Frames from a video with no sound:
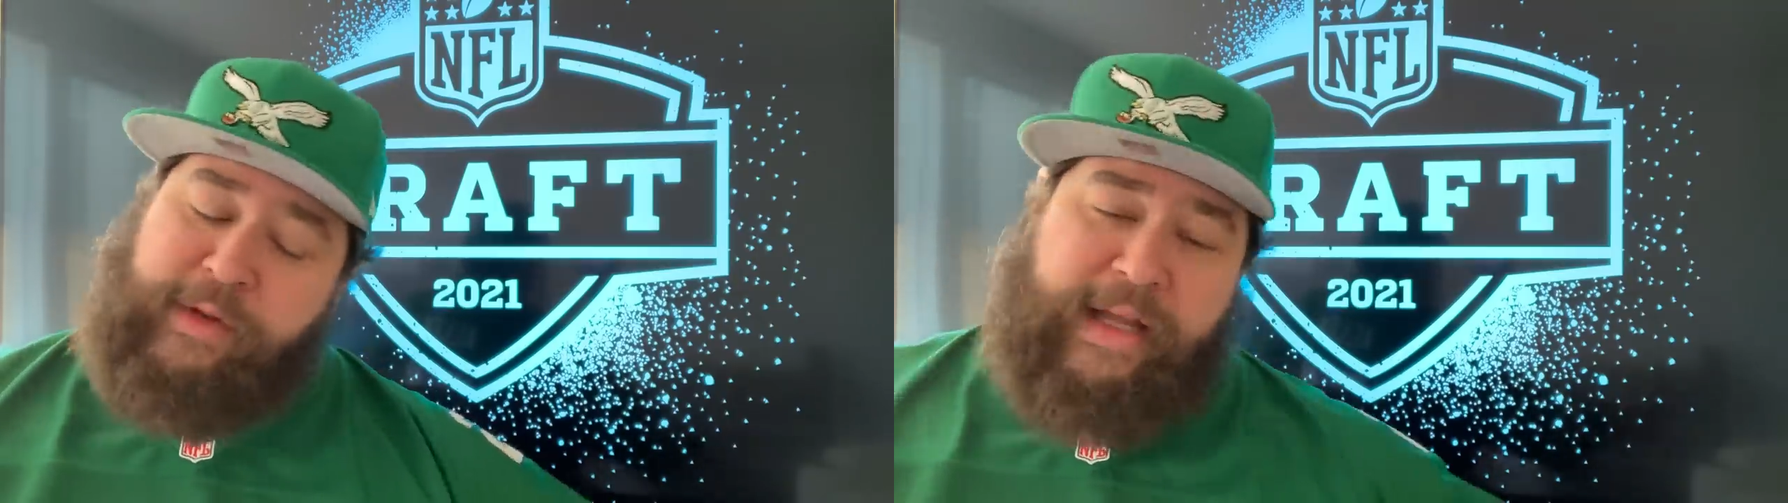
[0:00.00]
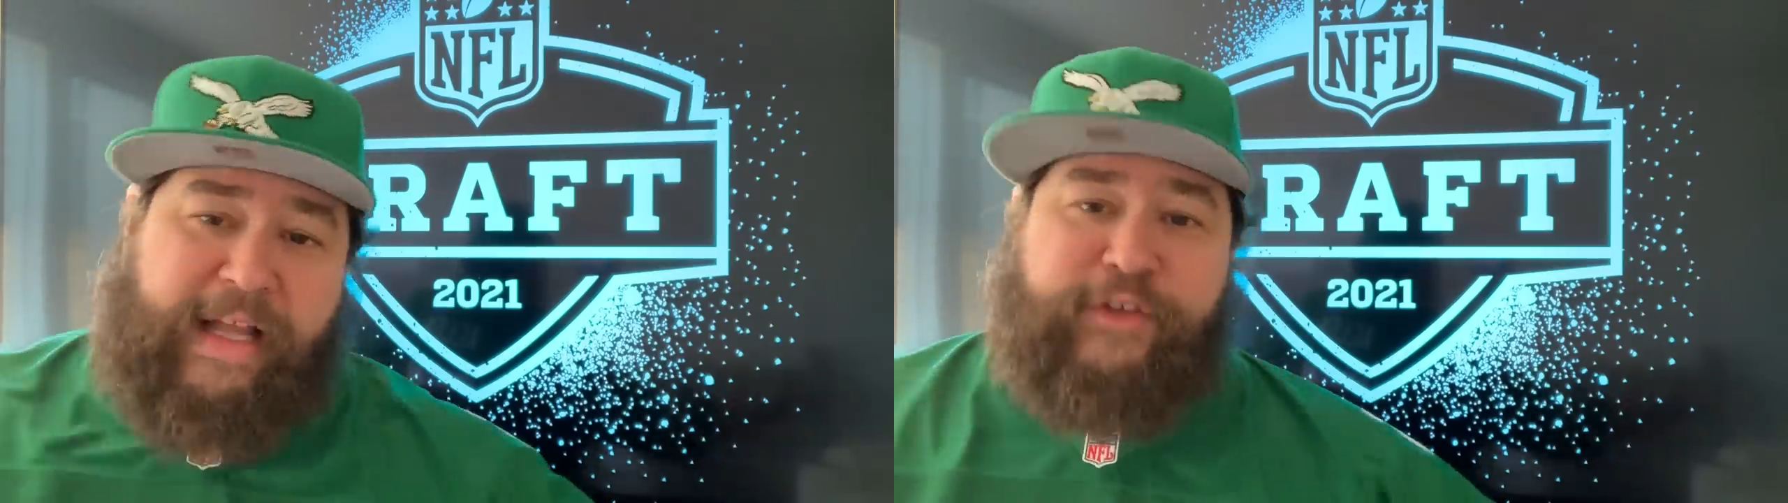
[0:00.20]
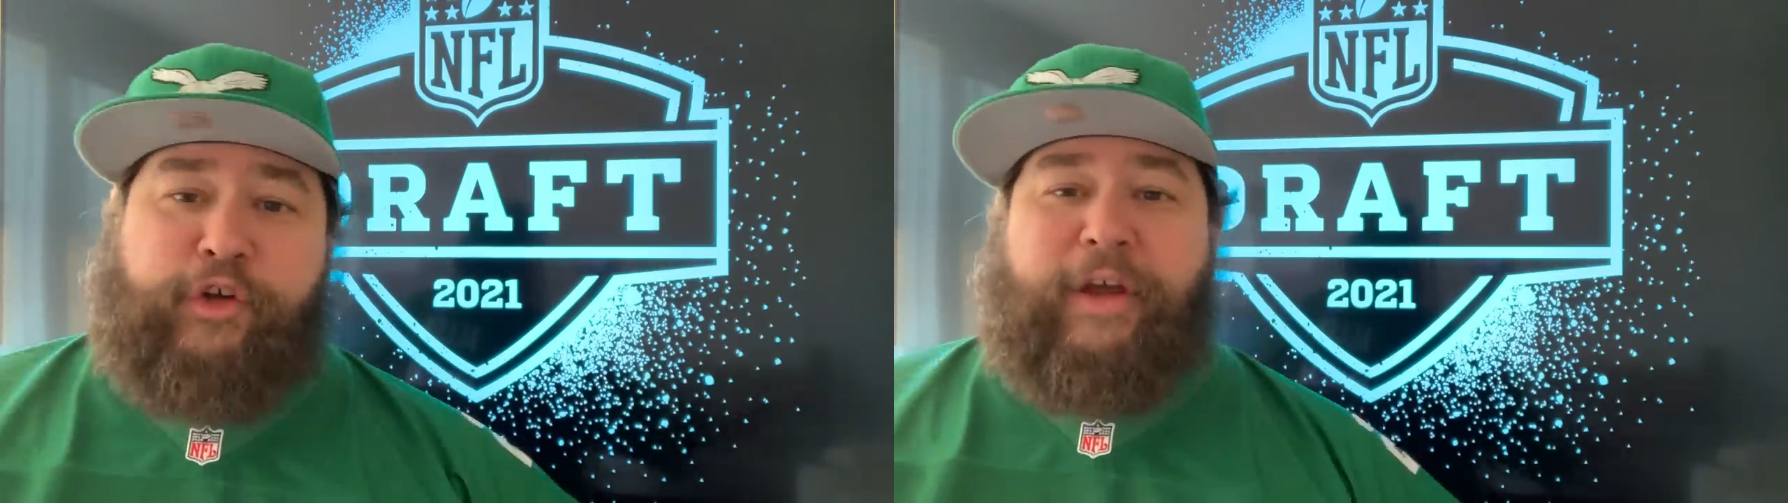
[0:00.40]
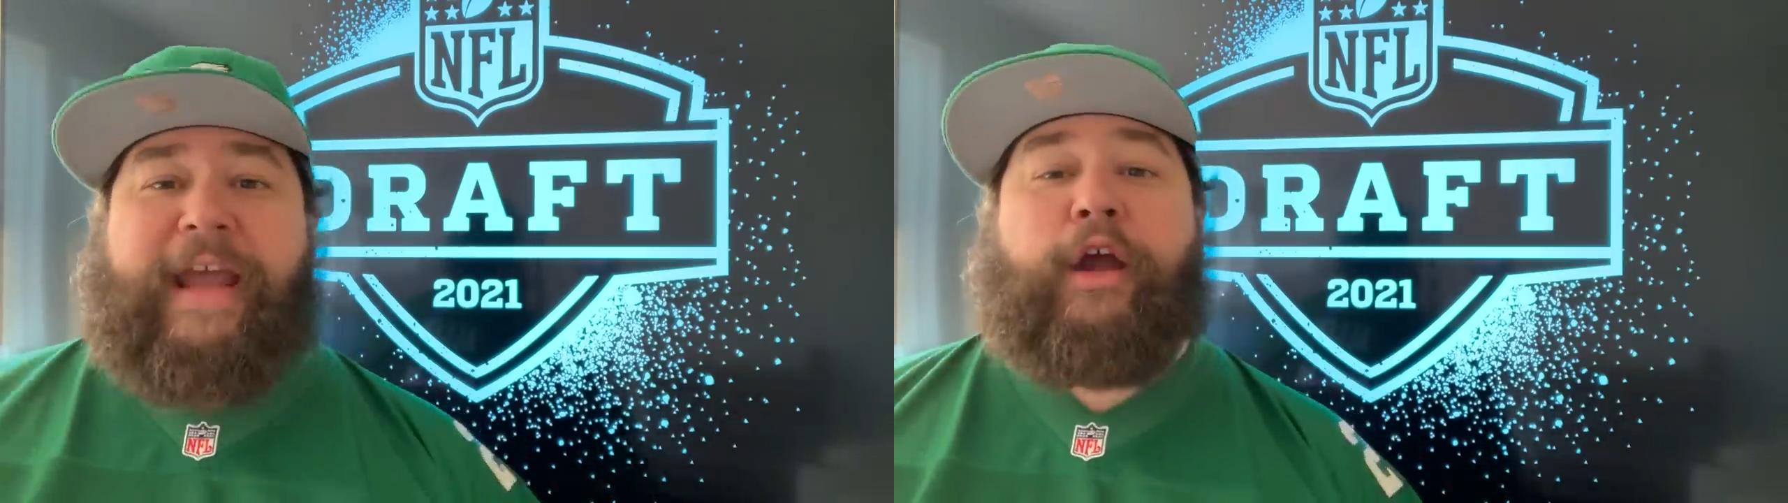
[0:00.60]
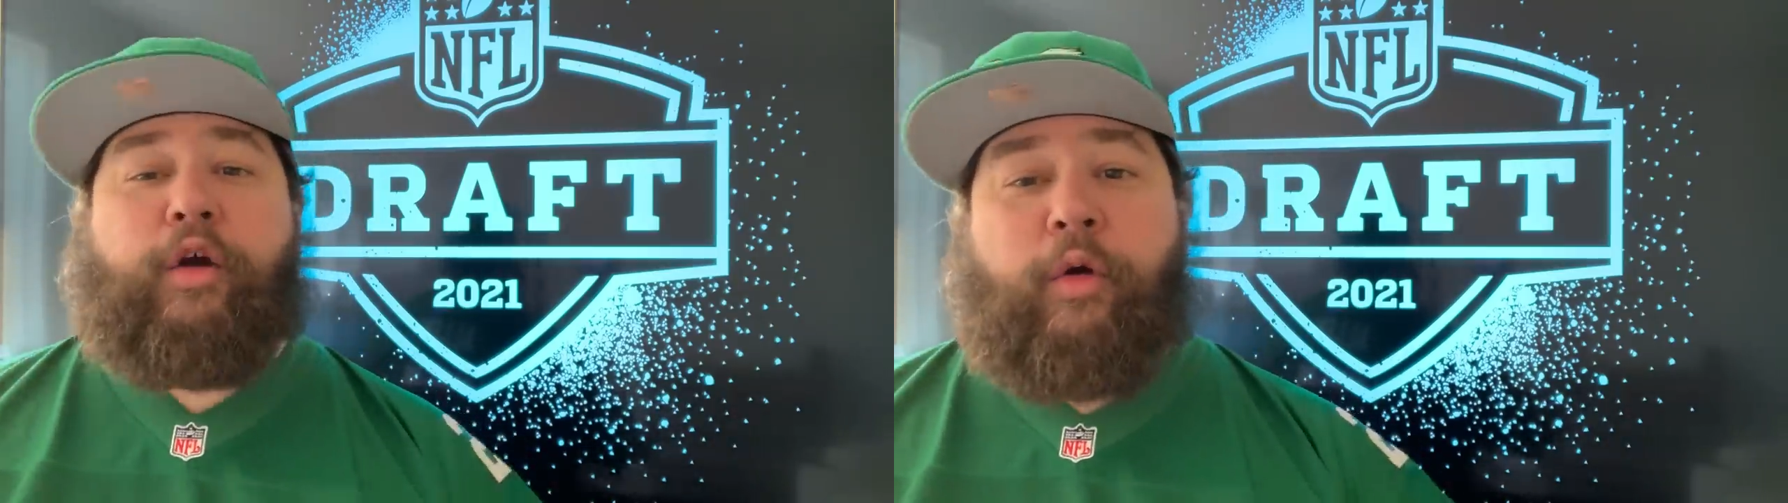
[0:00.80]
is you're
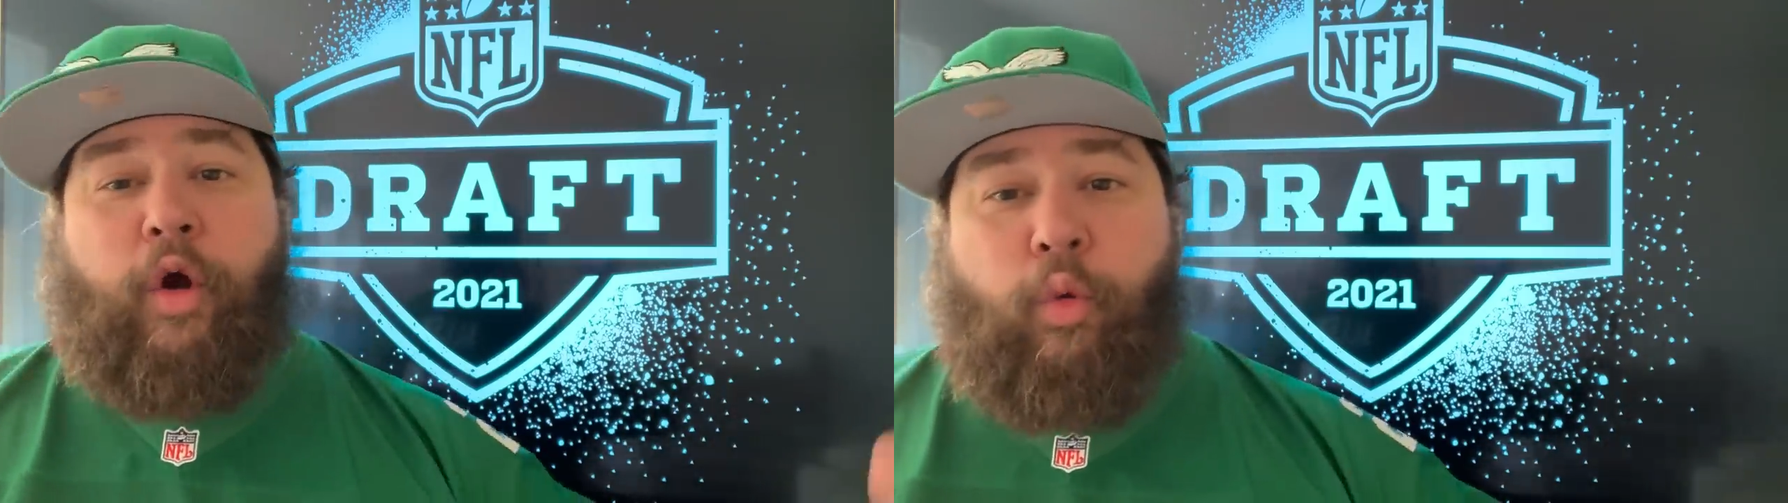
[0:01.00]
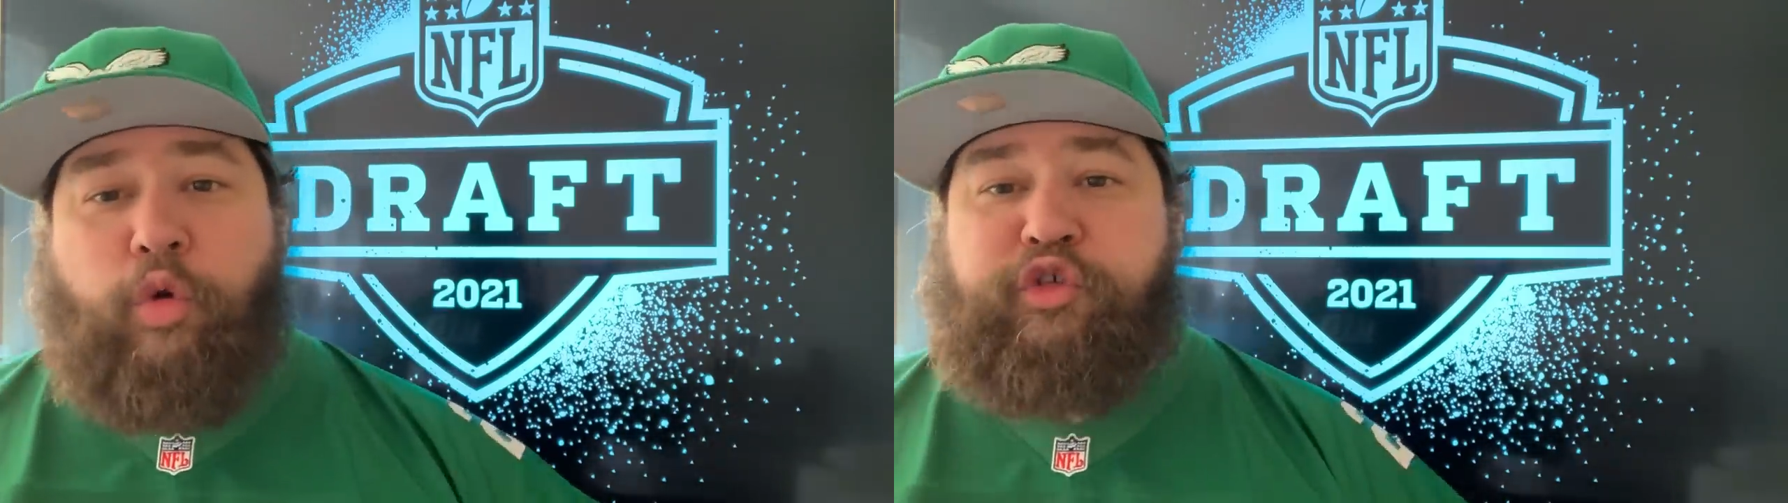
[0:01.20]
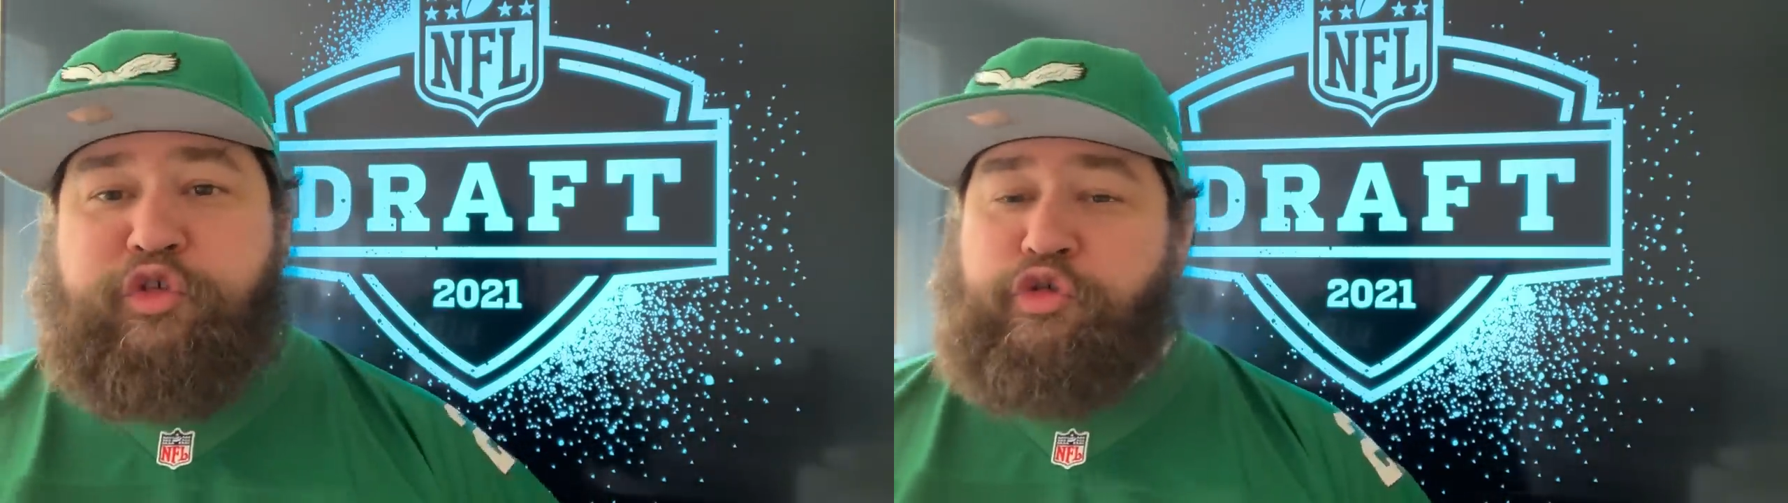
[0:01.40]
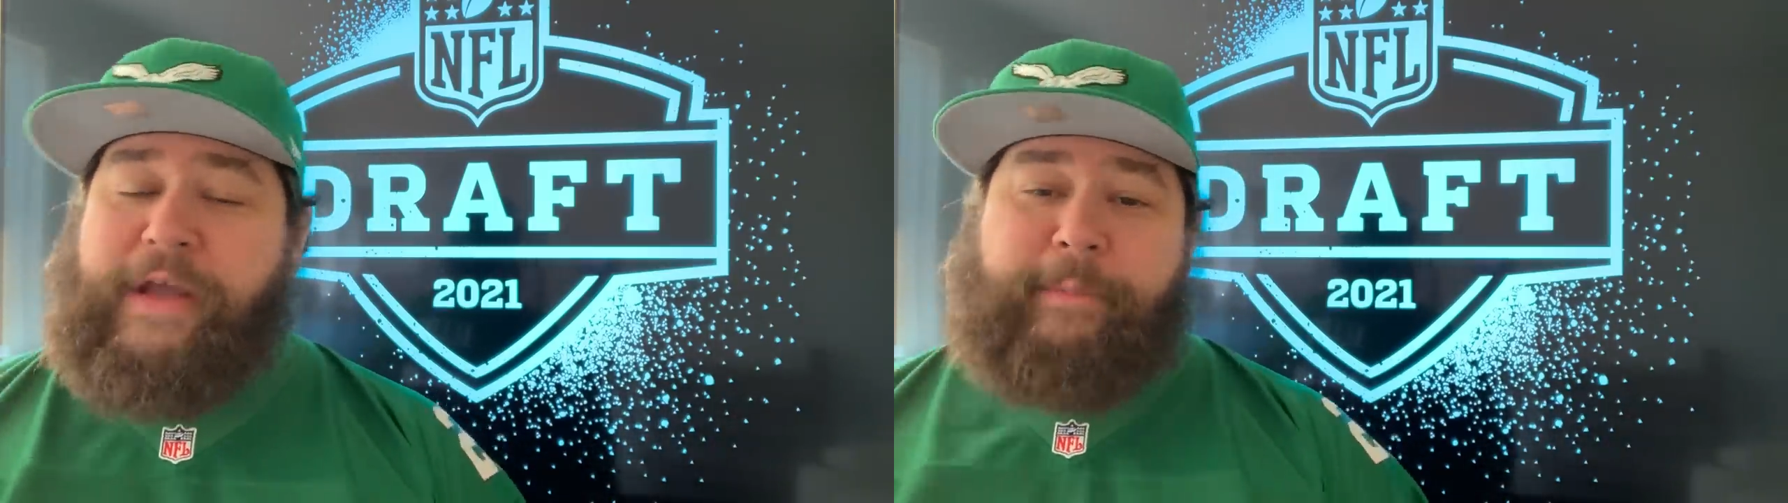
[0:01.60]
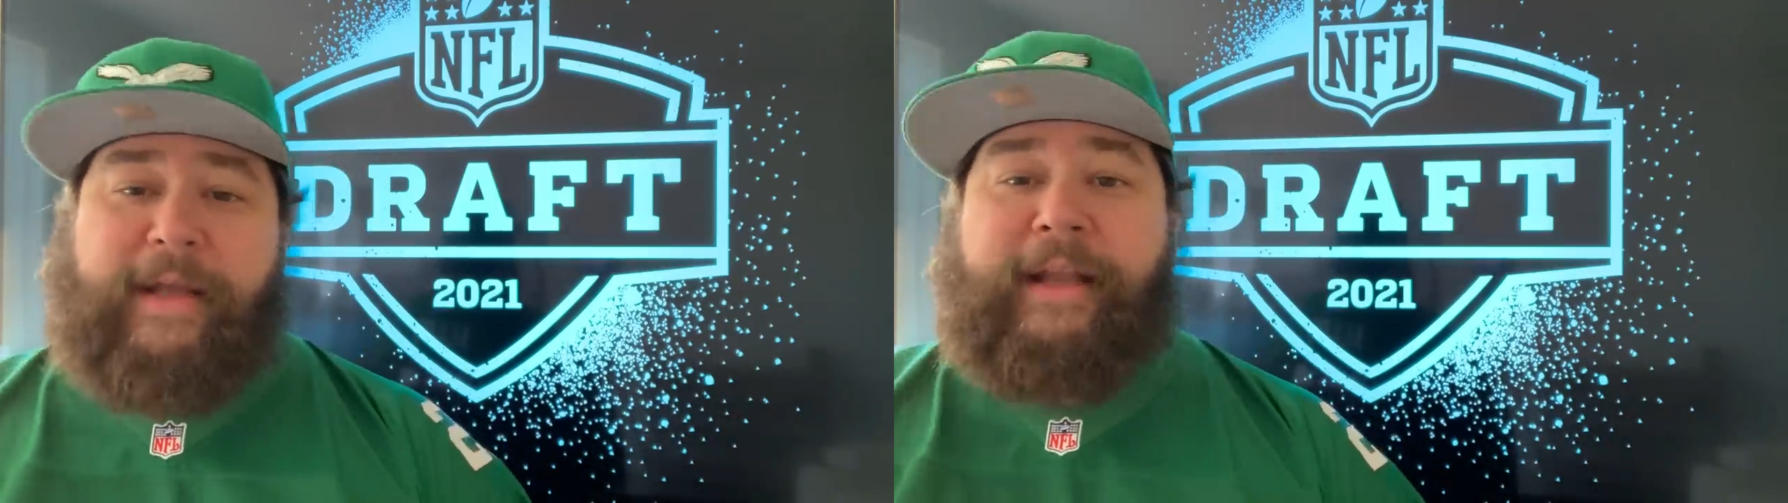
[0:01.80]
here, we're
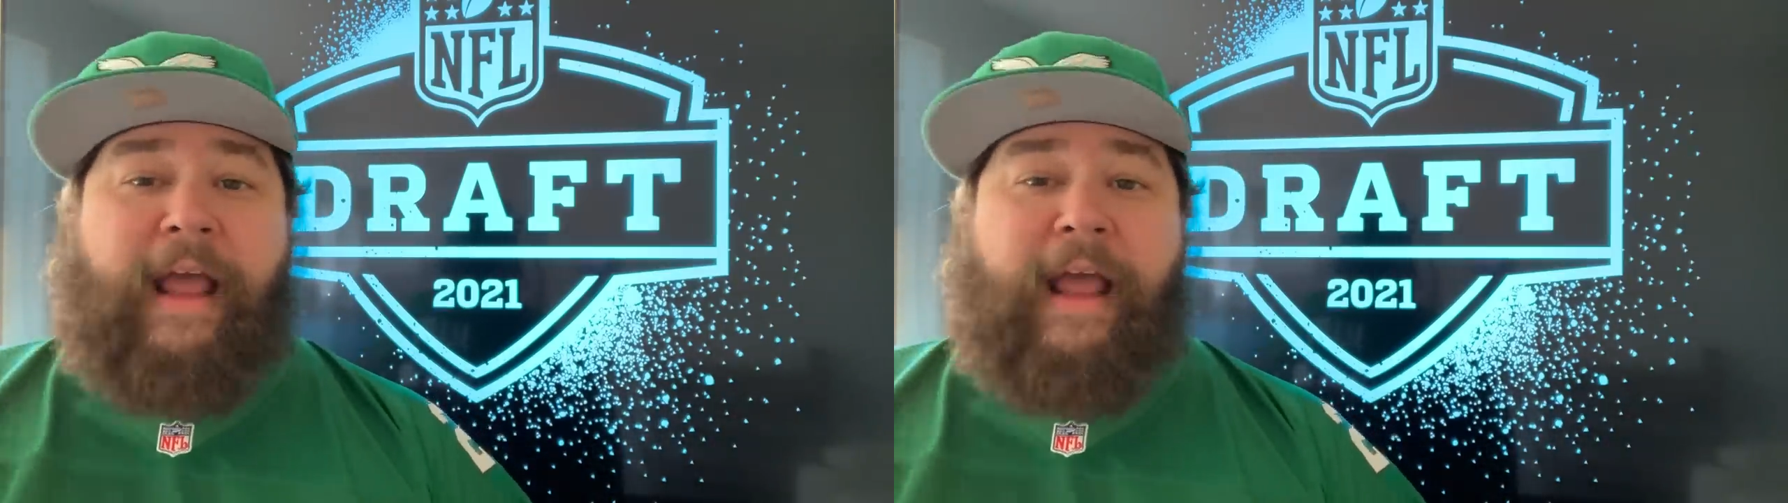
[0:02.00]
streaming,